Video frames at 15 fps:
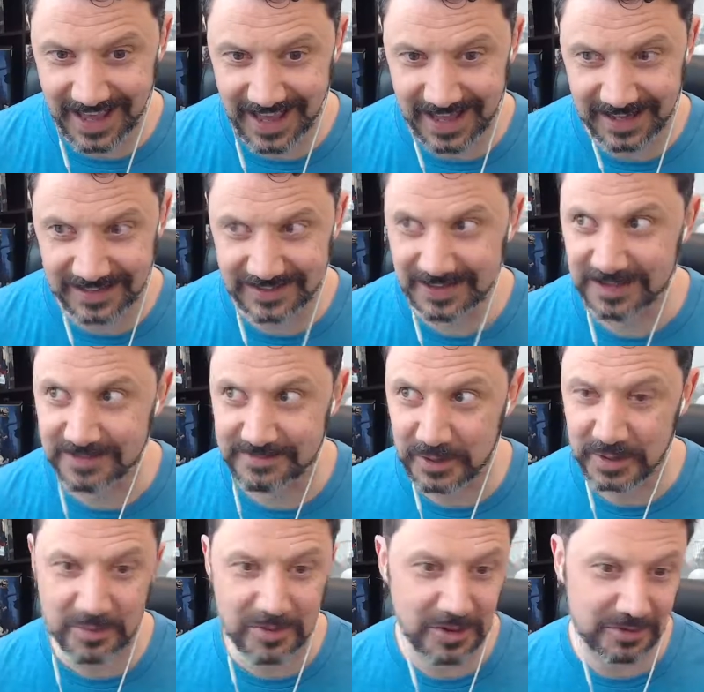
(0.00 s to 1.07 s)
and suddenly found
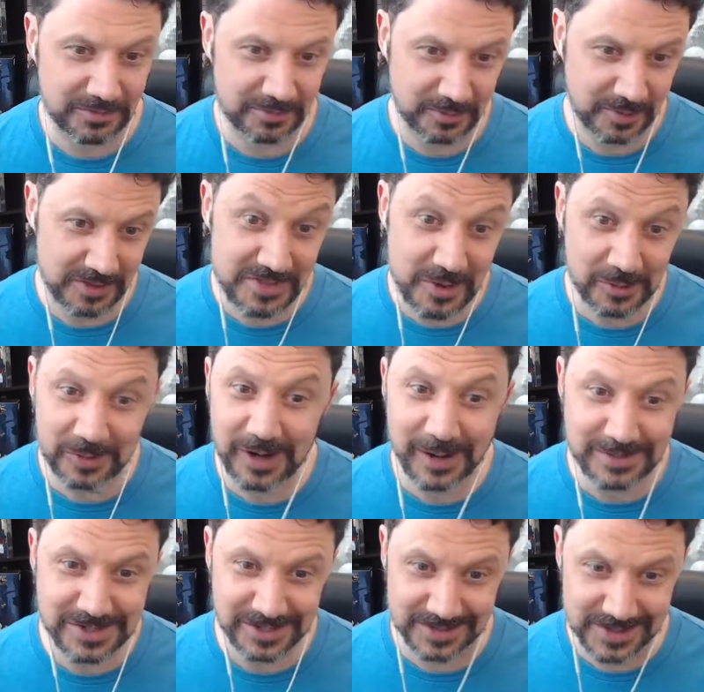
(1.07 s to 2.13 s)
himself with no
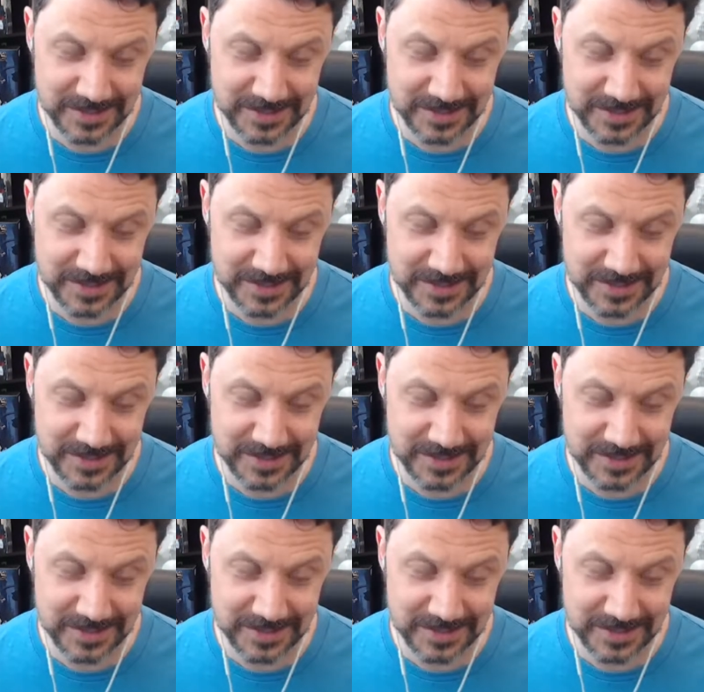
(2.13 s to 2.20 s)
corruption.